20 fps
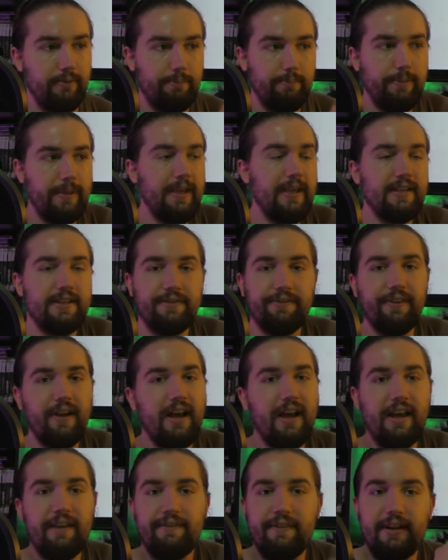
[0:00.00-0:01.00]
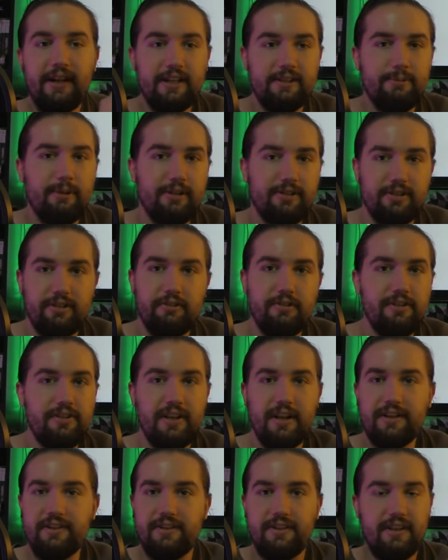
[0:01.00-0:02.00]
PS5 and Xbox Series
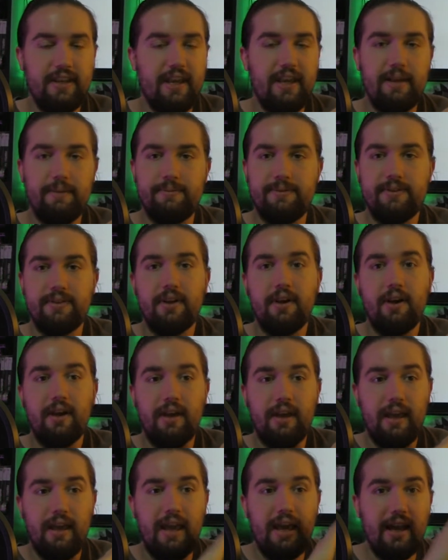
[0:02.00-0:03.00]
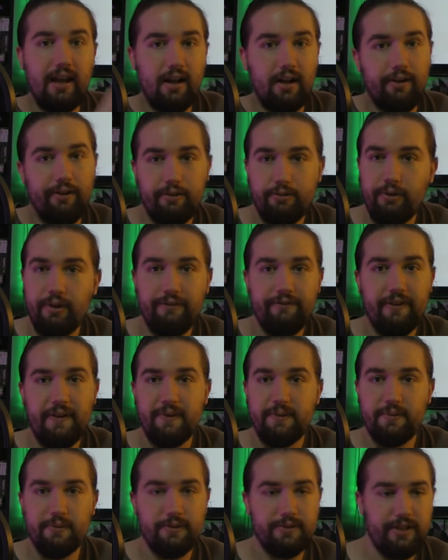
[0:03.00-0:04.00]
X games at 120
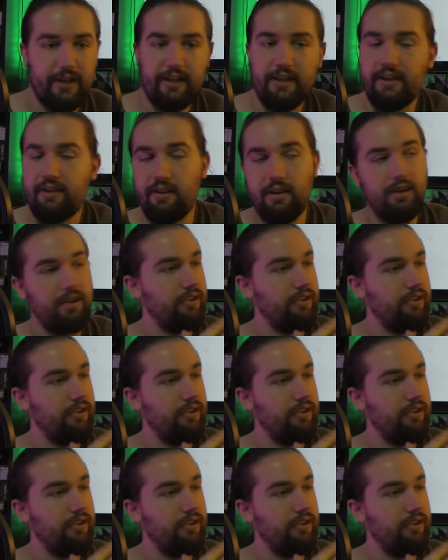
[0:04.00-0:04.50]
frames per second.